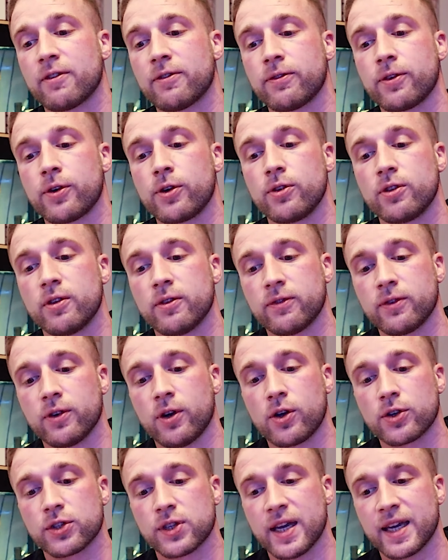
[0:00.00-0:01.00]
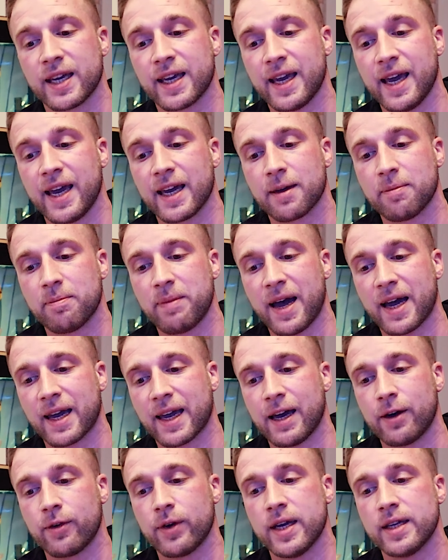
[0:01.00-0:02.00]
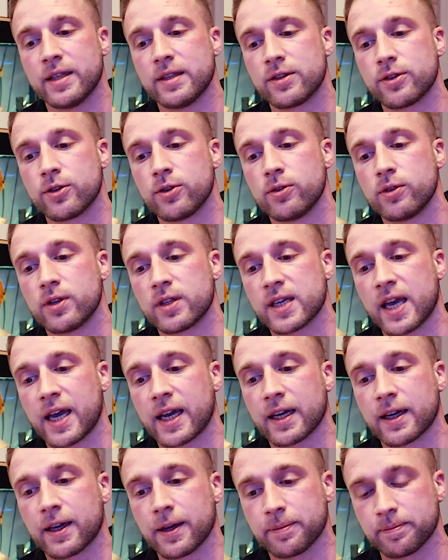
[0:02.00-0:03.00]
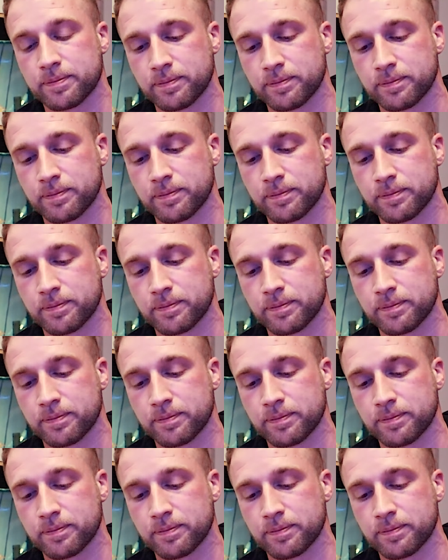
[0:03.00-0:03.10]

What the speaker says: through the floss and kick back out into the tank.